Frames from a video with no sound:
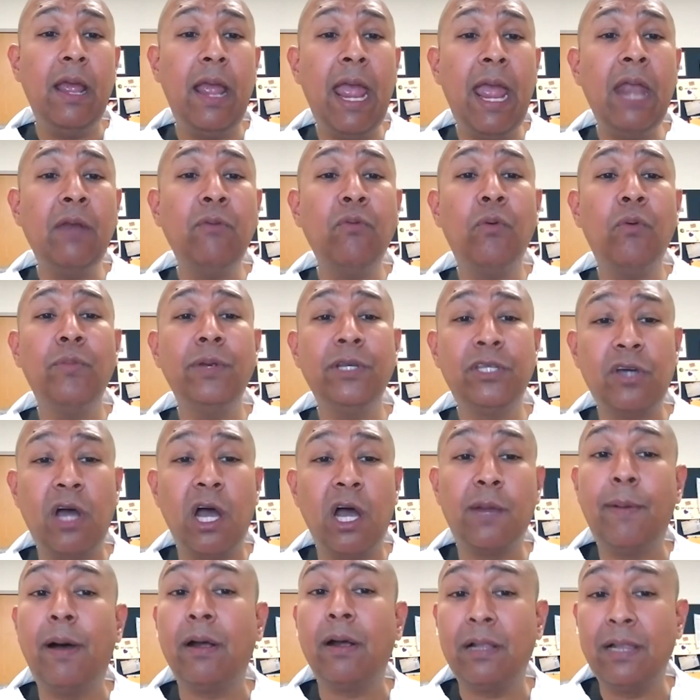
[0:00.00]
And when we
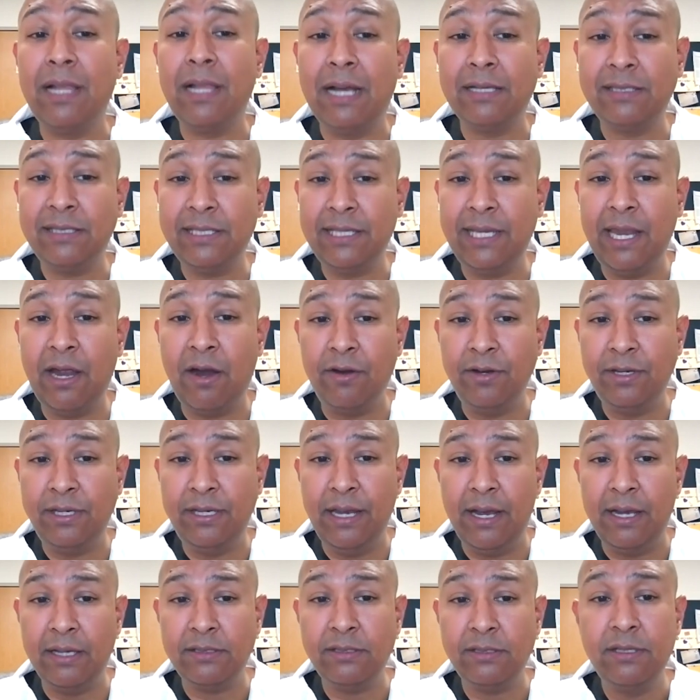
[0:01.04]
talk about classic
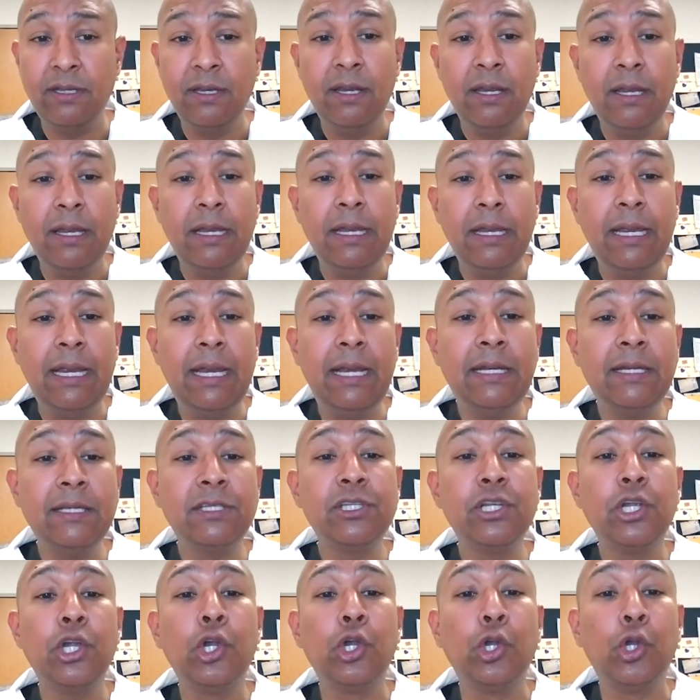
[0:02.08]
ARDS, it
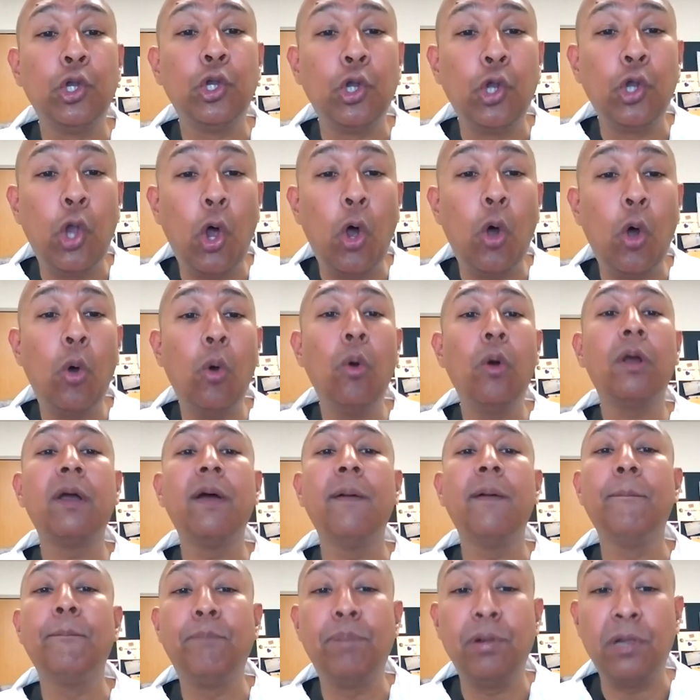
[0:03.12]
is low
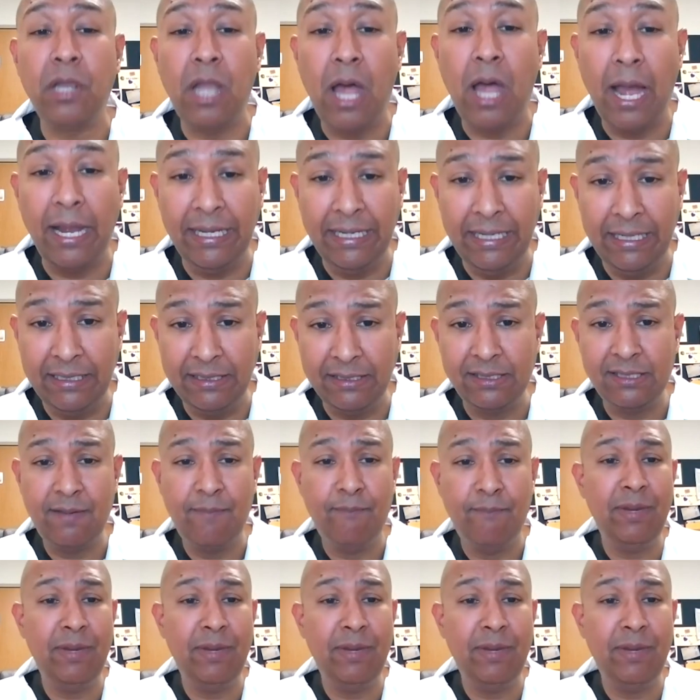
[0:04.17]
compliance,